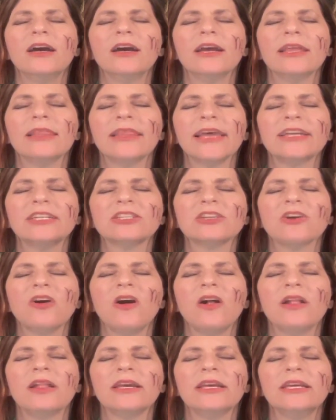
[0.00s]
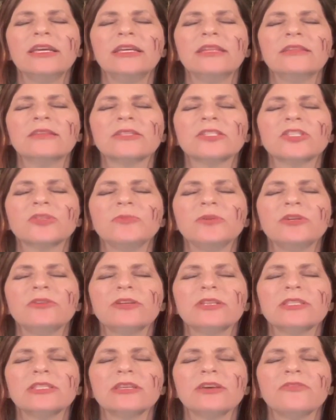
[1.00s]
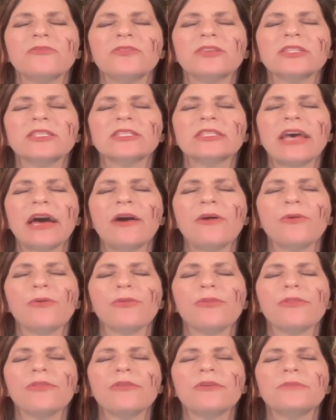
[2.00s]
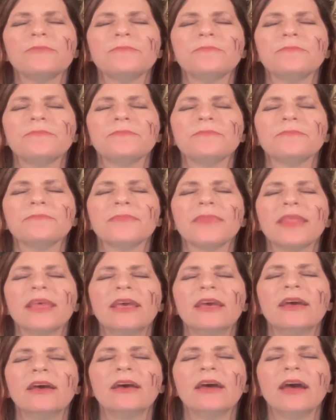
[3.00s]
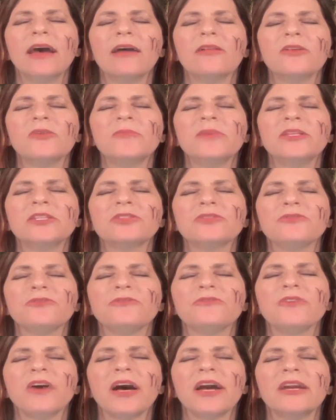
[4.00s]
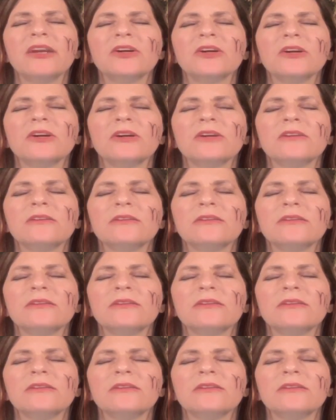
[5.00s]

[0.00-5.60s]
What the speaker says: I'd like to call in the spirits of the South, element of fire,